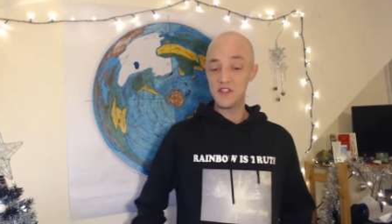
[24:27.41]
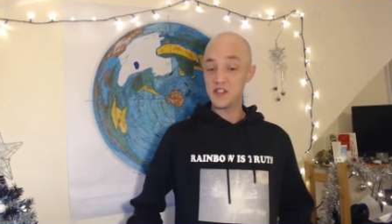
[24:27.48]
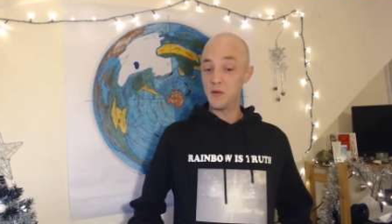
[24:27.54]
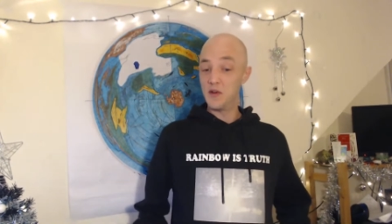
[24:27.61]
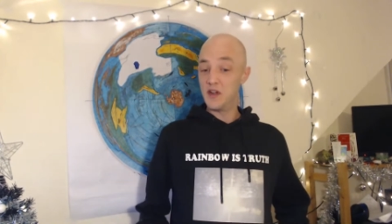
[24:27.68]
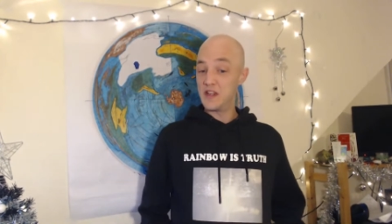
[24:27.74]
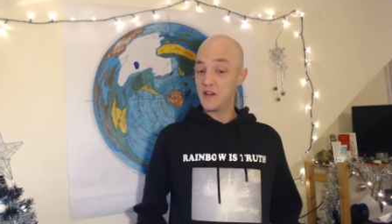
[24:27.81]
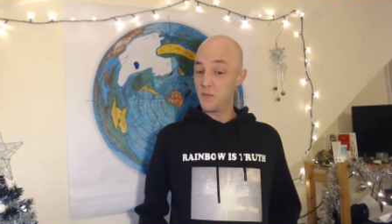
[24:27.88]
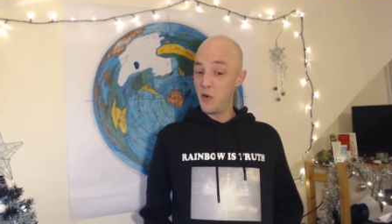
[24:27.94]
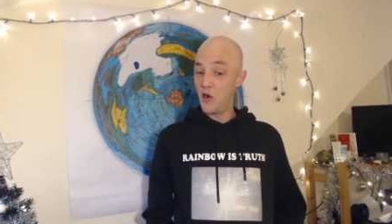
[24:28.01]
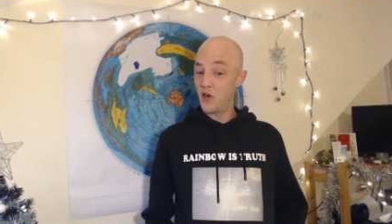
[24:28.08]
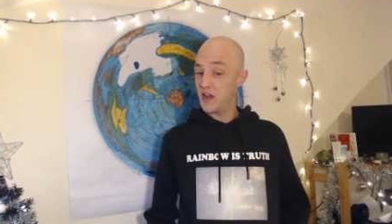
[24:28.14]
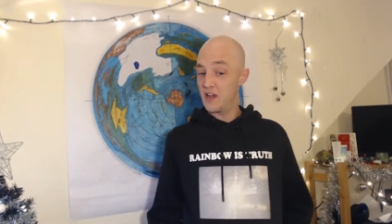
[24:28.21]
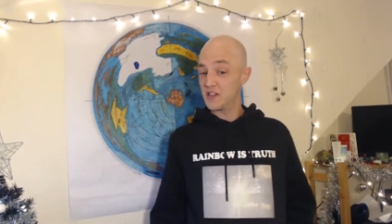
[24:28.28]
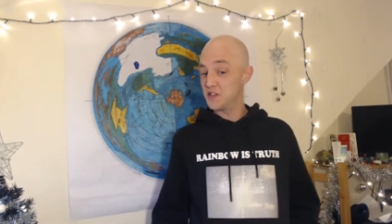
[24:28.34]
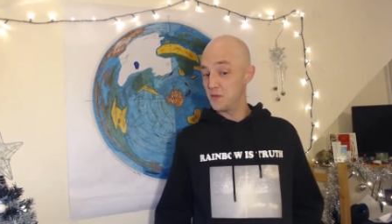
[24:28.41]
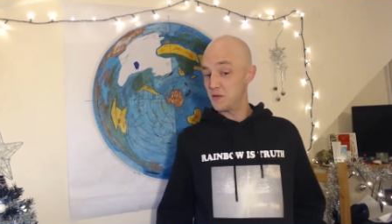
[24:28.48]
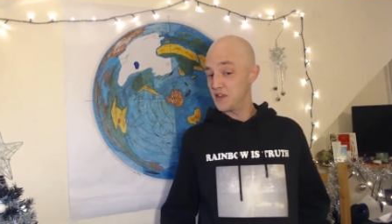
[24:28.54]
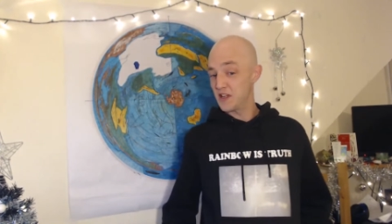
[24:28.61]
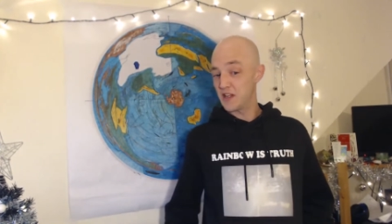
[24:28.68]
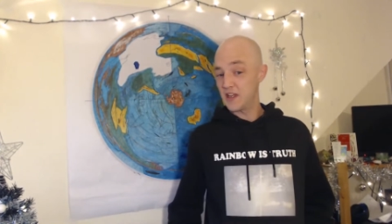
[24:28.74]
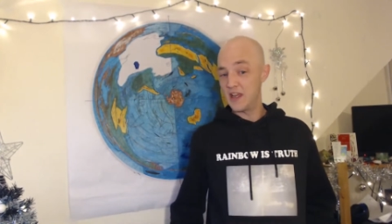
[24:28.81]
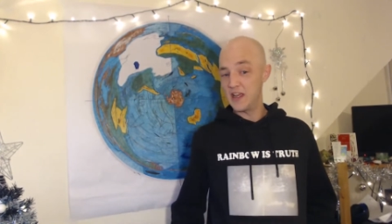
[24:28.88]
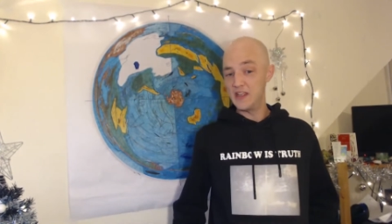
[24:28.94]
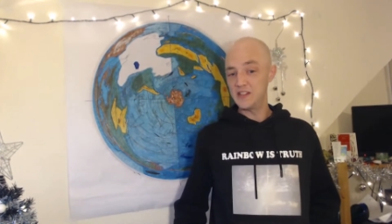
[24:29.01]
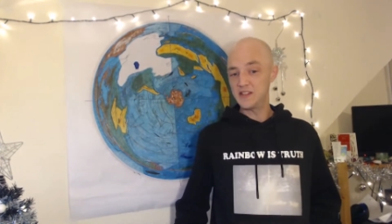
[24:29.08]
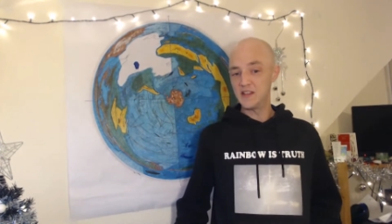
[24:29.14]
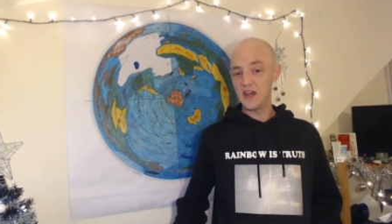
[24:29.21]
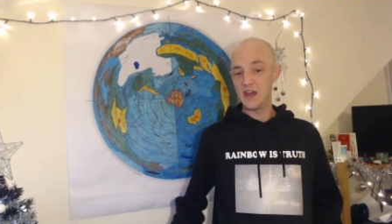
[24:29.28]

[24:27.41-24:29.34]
for someone in your pocket or something like your keys